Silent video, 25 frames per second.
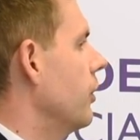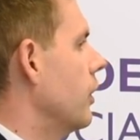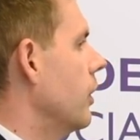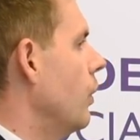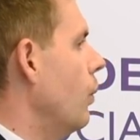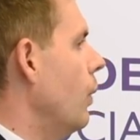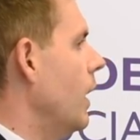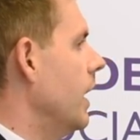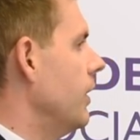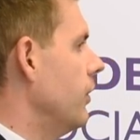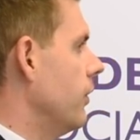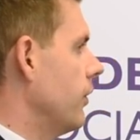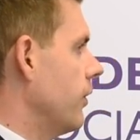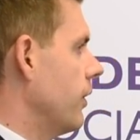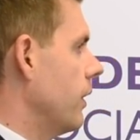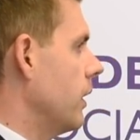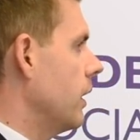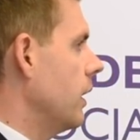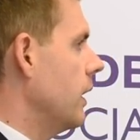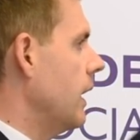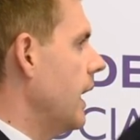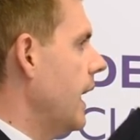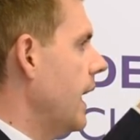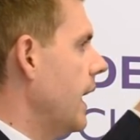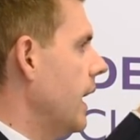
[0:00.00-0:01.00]
are the ones that
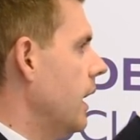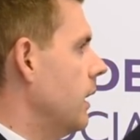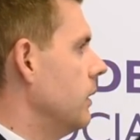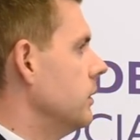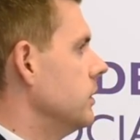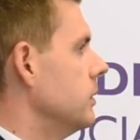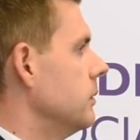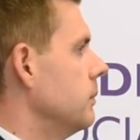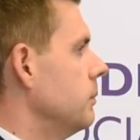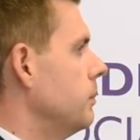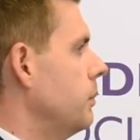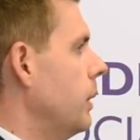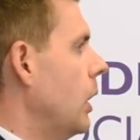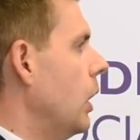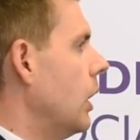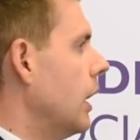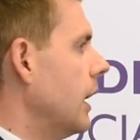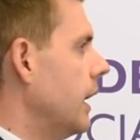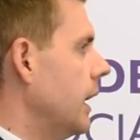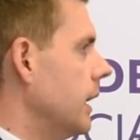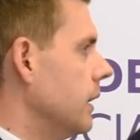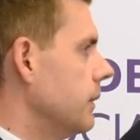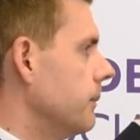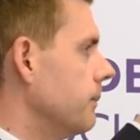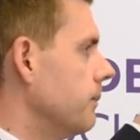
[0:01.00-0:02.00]
are now
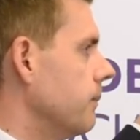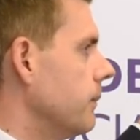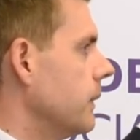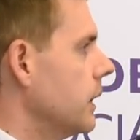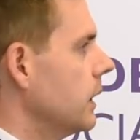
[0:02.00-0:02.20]
pulling